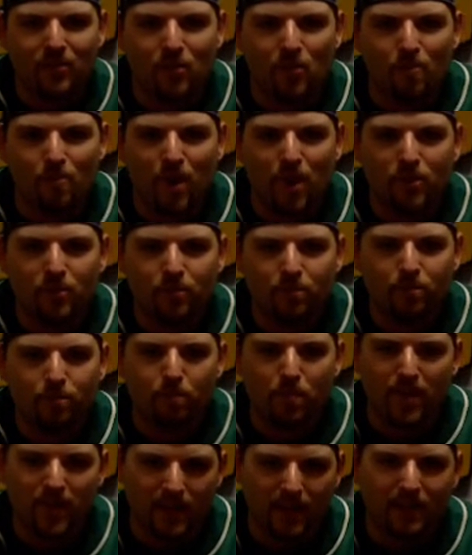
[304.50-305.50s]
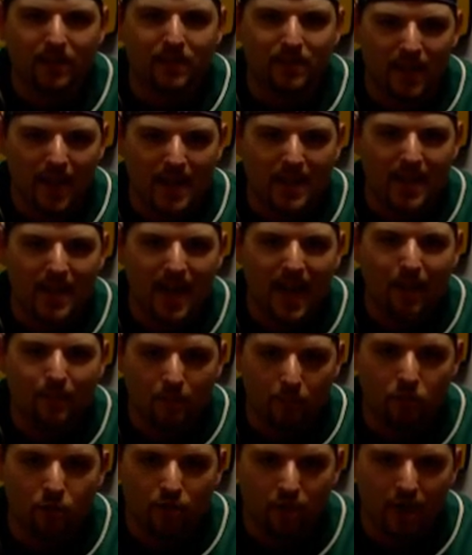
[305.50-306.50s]
too much because they did have
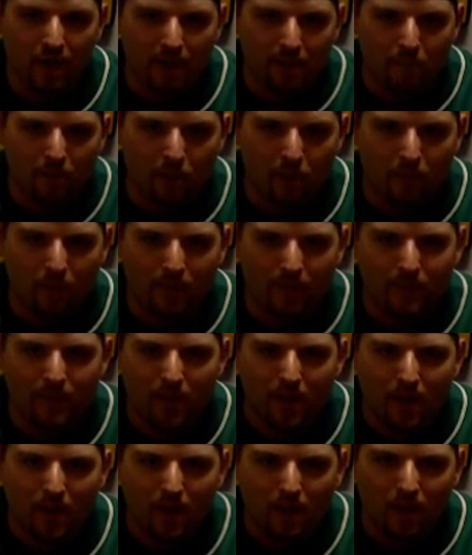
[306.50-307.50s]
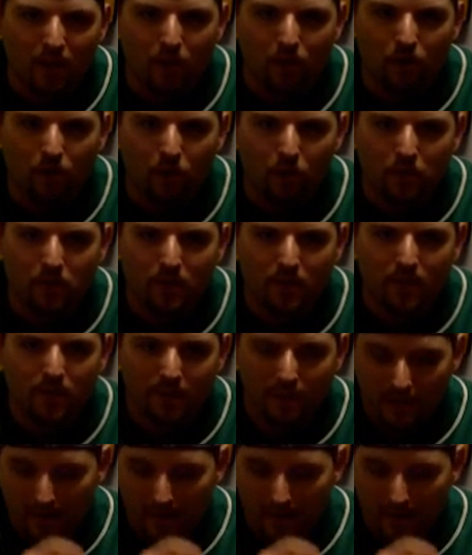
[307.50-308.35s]
some shining moments. You know, Golson,